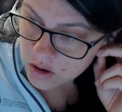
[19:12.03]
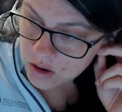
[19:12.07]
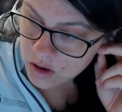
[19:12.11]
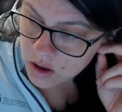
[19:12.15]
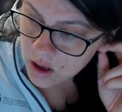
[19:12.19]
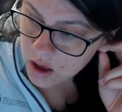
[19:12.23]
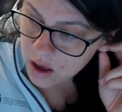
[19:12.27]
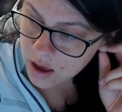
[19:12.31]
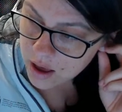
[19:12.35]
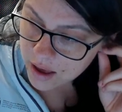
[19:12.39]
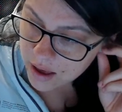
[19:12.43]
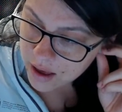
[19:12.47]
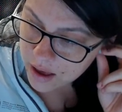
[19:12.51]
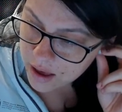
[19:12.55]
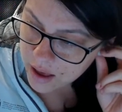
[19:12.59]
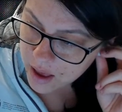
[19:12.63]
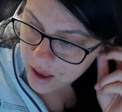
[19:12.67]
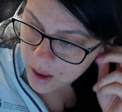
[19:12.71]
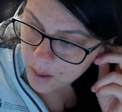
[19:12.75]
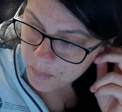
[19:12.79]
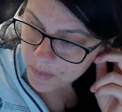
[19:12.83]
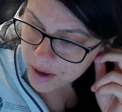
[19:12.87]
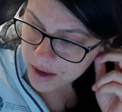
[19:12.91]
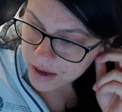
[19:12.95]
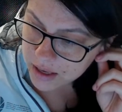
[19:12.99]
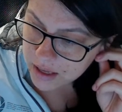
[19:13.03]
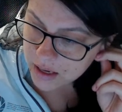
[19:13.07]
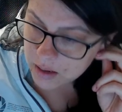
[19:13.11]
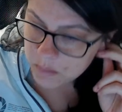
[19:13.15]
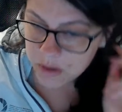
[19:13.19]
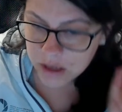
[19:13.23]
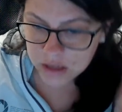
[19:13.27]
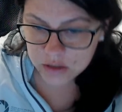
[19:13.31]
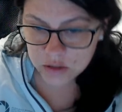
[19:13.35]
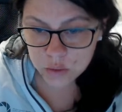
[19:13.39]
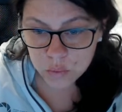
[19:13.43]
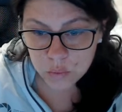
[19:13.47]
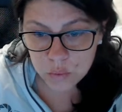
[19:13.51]
and getting
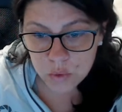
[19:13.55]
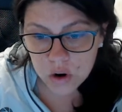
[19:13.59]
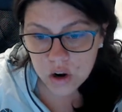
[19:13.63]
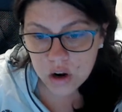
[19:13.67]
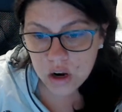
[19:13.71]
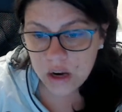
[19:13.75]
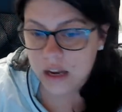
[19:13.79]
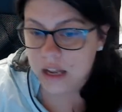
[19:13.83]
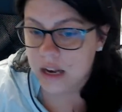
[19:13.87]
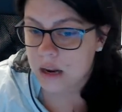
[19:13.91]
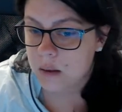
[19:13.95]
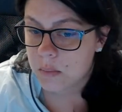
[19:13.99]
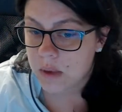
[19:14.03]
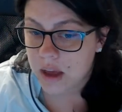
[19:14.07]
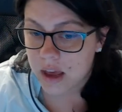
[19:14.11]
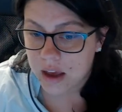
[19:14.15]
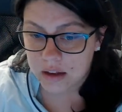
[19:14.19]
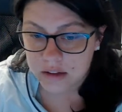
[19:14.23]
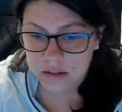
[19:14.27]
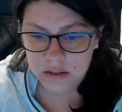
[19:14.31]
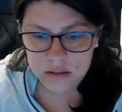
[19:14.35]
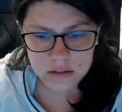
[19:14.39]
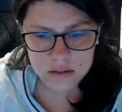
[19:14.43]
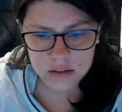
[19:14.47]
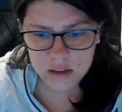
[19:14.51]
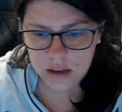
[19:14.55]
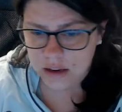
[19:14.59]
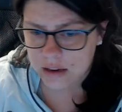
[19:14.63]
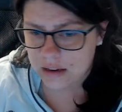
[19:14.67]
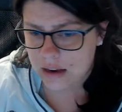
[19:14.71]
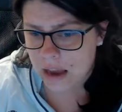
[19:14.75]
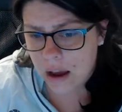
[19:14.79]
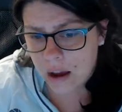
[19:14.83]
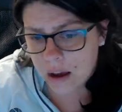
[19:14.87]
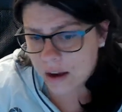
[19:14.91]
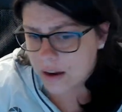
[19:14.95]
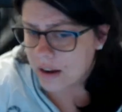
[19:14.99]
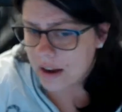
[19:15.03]
back to work, getting back, like
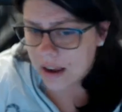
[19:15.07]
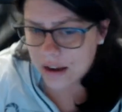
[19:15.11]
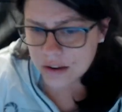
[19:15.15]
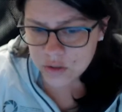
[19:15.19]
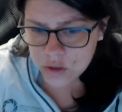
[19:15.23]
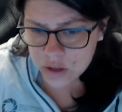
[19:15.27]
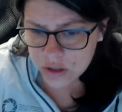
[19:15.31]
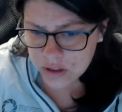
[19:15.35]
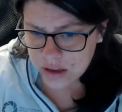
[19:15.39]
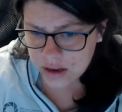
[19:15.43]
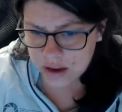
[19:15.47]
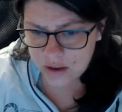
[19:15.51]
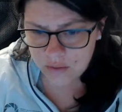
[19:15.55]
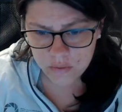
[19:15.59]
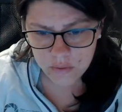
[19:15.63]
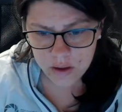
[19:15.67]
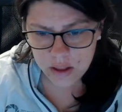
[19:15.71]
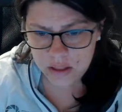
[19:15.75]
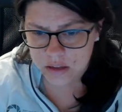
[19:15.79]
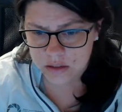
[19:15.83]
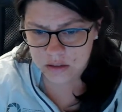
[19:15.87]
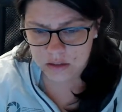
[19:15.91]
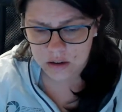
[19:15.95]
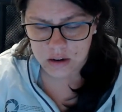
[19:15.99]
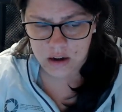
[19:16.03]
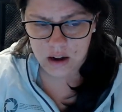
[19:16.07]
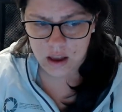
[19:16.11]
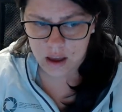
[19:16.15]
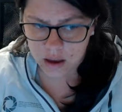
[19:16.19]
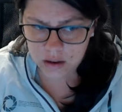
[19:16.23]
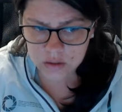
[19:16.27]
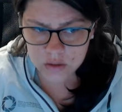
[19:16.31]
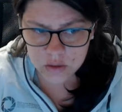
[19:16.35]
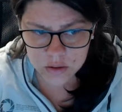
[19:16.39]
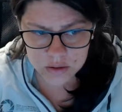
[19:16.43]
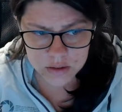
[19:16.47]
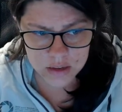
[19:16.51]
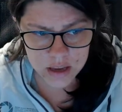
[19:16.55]
now I can actually, like I finally started
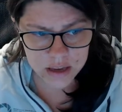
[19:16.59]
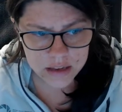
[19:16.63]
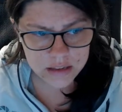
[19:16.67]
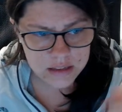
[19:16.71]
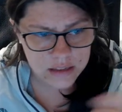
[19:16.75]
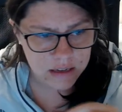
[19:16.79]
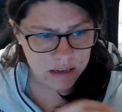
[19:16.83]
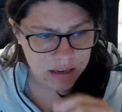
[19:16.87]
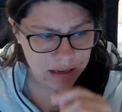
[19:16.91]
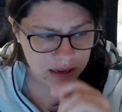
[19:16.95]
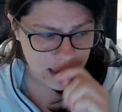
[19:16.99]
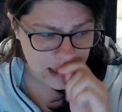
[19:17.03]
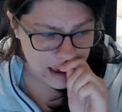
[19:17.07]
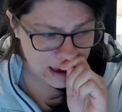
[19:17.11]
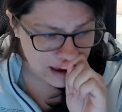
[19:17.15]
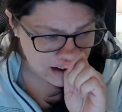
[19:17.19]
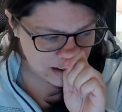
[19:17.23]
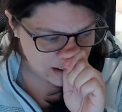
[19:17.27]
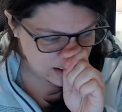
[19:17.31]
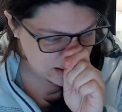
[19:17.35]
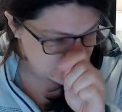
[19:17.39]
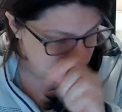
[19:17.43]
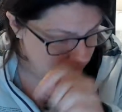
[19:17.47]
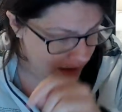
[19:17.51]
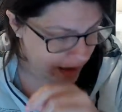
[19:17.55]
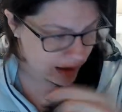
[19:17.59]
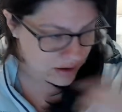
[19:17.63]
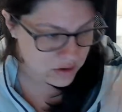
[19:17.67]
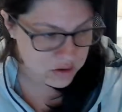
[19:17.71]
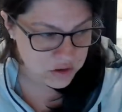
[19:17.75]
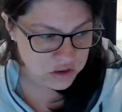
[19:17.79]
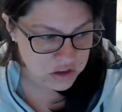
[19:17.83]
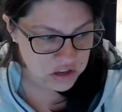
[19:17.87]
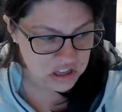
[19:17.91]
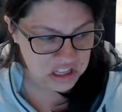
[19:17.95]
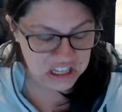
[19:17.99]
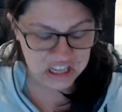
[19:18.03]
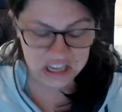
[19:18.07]
exercising again, because I
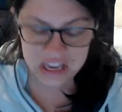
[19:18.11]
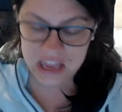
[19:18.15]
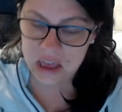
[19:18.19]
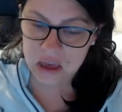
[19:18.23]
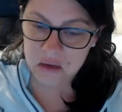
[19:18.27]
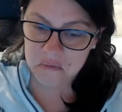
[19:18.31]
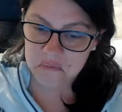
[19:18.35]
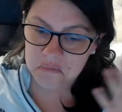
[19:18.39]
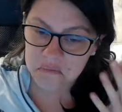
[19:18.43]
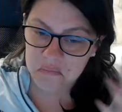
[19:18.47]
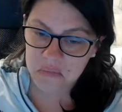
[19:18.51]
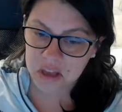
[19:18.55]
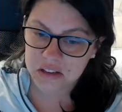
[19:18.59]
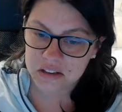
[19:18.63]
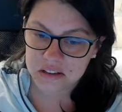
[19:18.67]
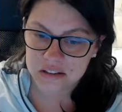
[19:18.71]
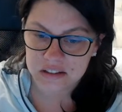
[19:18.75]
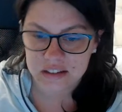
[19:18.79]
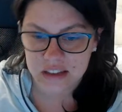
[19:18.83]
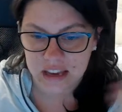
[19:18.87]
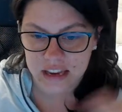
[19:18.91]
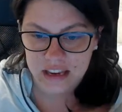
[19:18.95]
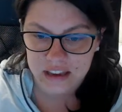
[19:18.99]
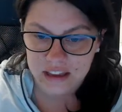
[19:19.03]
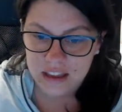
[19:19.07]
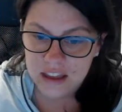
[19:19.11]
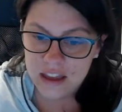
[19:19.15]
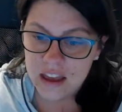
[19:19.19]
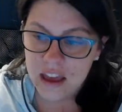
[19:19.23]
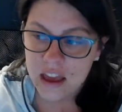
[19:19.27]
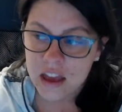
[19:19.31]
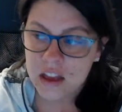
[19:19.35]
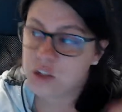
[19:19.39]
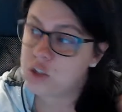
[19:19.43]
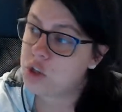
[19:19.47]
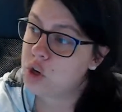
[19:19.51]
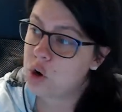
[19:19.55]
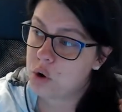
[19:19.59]
actually have, like,
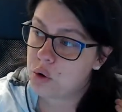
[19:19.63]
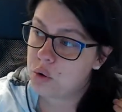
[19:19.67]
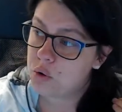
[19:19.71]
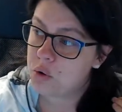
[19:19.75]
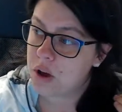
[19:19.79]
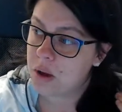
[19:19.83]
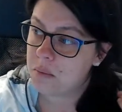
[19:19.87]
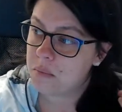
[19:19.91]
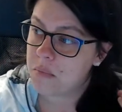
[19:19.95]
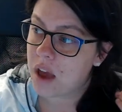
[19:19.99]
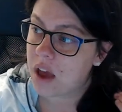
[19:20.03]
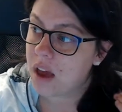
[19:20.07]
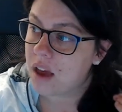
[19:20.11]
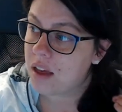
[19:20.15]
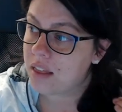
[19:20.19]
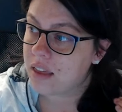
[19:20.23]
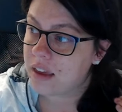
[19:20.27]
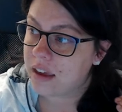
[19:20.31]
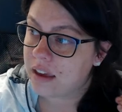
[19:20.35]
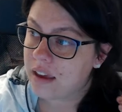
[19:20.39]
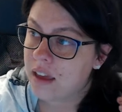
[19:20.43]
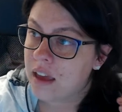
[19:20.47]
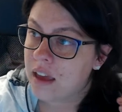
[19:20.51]
I'm not like